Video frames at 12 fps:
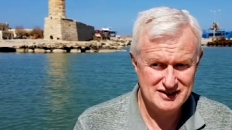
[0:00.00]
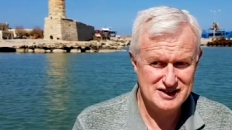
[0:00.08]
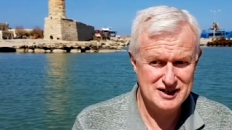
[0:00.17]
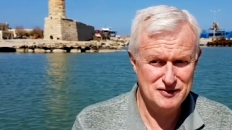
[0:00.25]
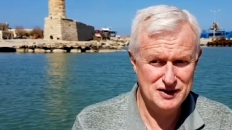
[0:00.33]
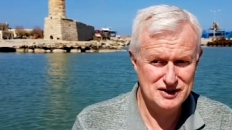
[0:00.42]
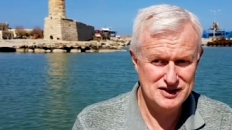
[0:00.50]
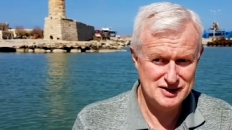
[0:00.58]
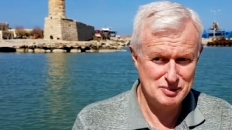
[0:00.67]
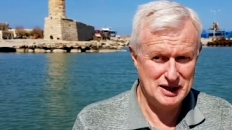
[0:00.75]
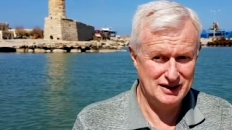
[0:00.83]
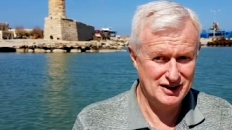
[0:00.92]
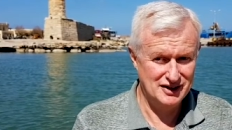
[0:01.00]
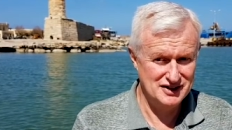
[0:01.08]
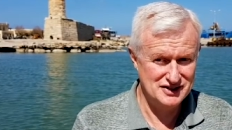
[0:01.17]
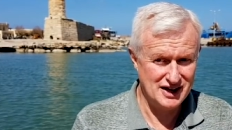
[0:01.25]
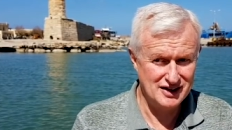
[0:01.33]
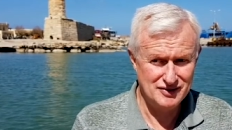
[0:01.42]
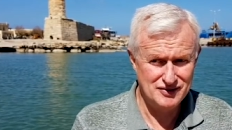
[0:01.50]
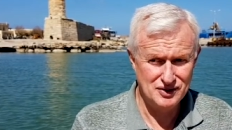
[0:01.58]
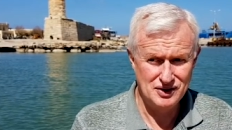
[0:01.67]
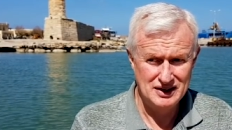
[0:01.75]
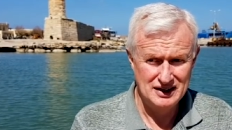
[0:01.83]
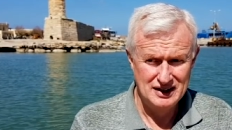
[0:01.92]
stuff you could just about go to jail
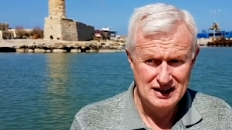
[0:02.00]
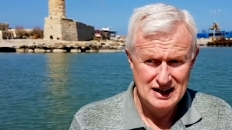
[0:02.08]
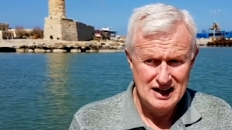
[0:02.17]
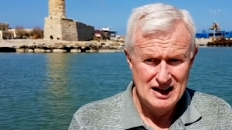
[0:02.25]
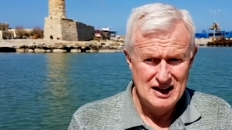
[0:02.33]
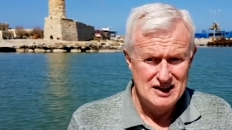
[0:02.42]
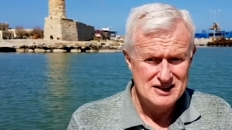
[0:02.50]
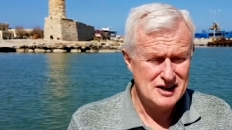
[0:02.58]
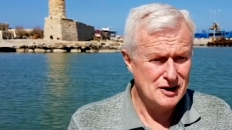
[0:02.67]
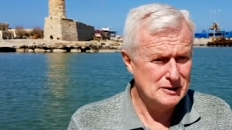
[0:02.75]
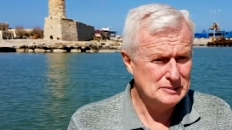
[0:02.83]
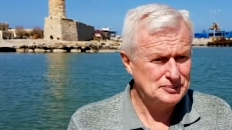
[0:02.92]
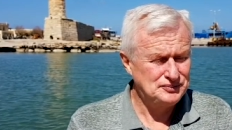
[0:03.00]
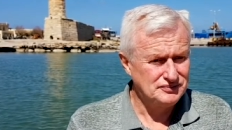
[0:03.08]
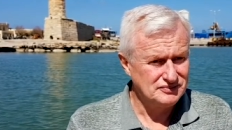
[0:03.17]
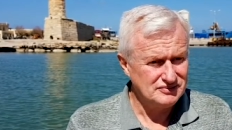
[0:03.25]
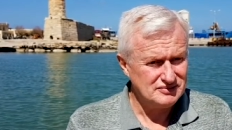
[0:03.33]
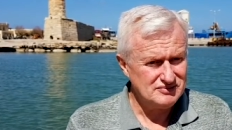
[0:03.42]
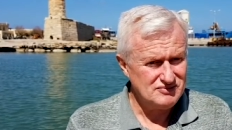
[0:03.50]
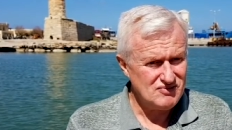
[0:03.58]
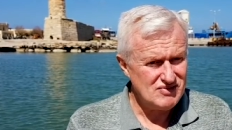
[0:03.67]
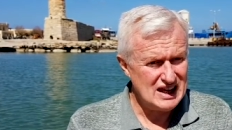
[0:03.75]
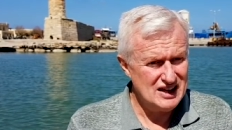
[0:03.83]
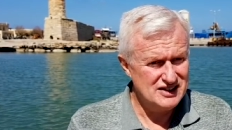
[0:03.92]
for. So,
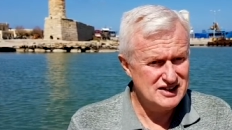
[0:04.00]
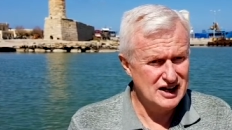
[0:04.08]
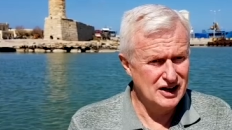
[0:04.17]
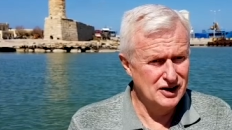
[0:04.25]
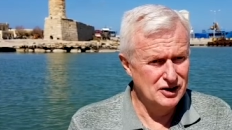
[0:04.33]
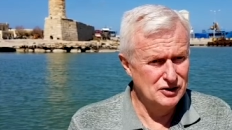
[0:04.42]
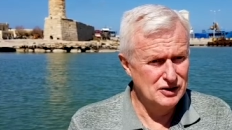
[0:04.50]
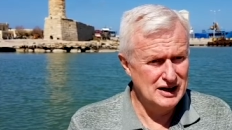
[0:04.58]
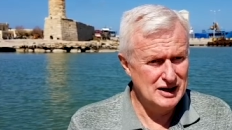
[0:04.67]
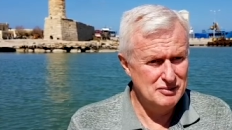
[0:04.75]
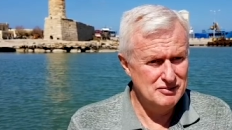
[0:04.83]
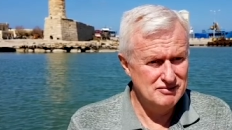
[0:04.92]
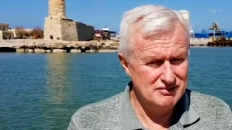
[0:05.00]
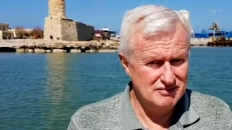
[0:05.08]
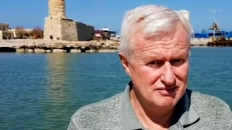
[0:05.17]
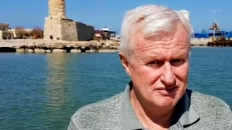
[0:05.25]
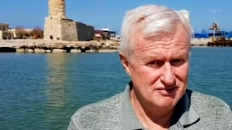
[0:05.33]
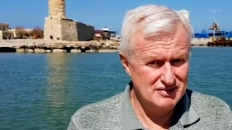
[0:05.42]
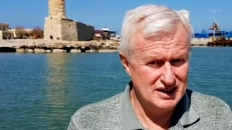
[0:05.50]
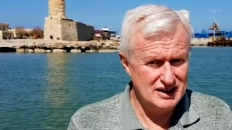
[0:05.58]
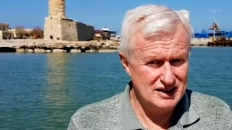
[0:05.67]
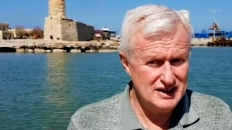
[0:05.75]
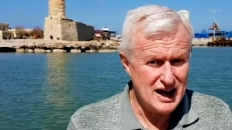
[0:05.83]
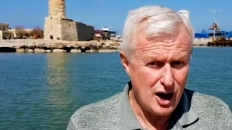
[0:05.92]
so
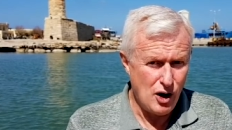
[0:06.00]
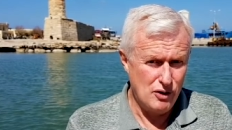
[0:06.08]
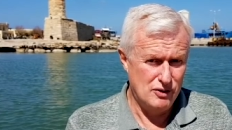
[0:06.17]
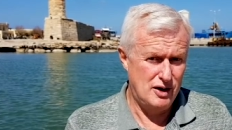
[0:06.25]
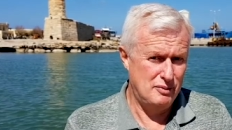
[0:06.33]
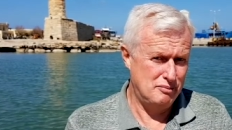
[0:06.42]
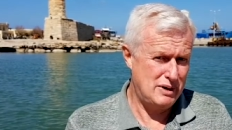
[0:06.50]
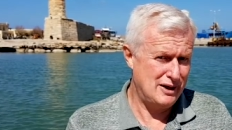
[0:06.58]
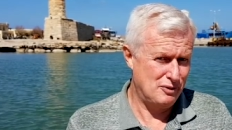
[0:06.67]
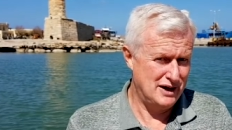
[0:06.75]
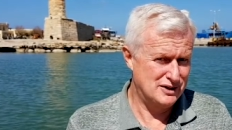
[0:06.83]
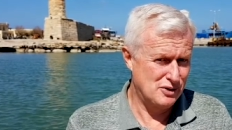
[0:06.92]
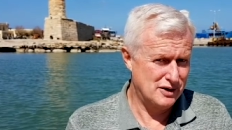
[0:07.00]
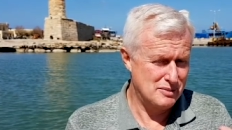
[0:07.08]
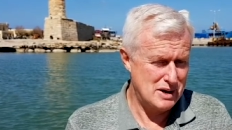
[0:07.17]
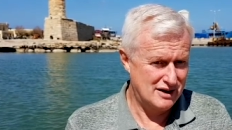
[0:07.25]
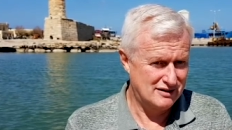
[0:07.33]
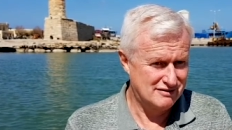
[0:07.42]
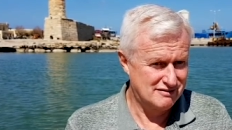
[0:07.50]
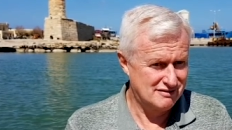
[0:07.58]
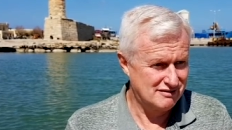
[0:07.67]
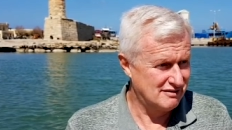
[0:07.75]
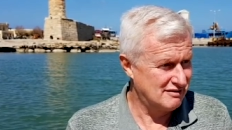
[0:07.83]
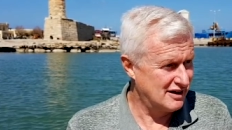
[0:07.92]
um, yeah. Oh, um, by the way, talking about
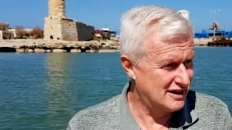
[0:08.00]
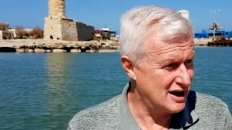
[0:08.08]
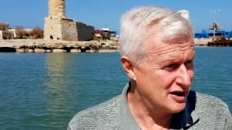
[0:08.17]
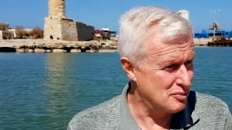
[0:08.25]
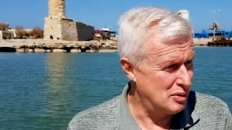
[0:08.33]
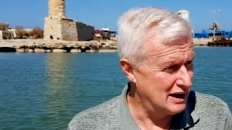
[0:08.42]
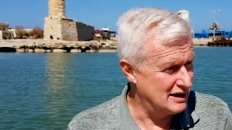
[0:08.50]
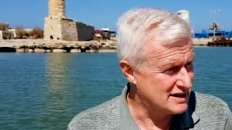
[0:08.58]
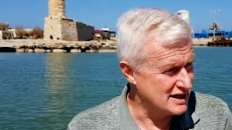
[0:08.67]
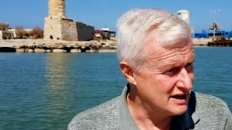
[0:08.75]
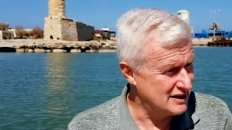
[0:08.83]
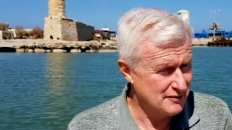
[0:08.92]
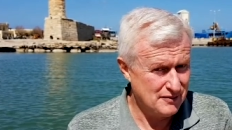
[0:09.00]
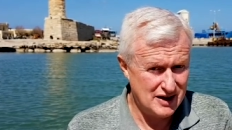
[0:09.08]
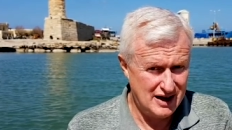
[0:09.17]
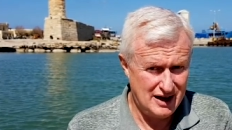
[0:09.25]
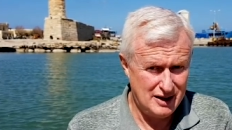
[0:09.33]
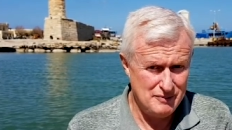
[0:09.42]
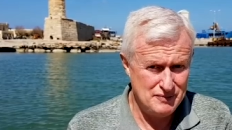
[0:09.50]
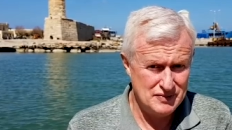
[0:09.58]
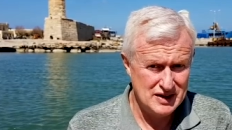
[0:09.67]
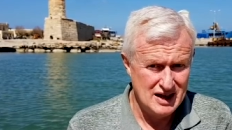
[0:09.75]
accountability, um,